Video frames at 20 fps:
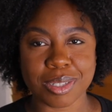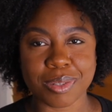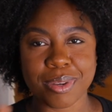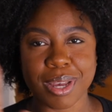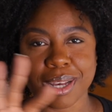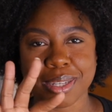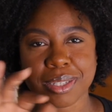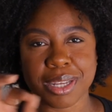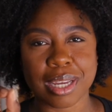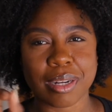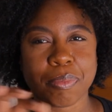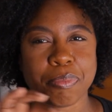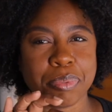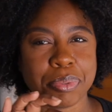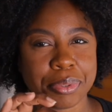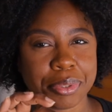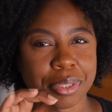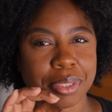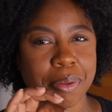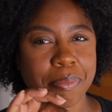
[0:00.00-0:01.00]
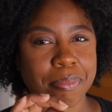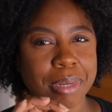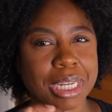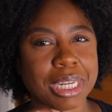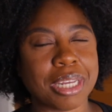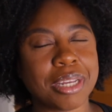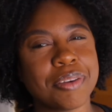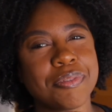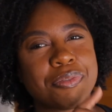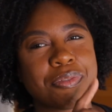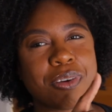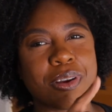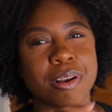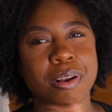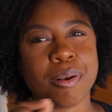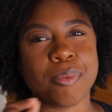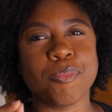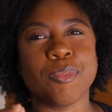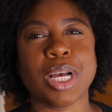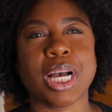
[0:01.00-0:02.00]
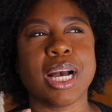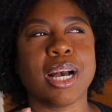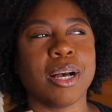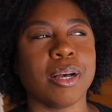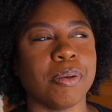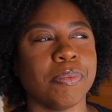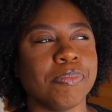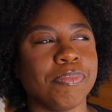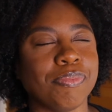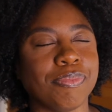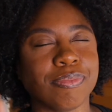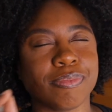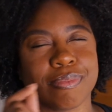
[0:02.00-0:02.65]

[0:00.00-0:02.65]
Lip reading: We also had to pull some money from a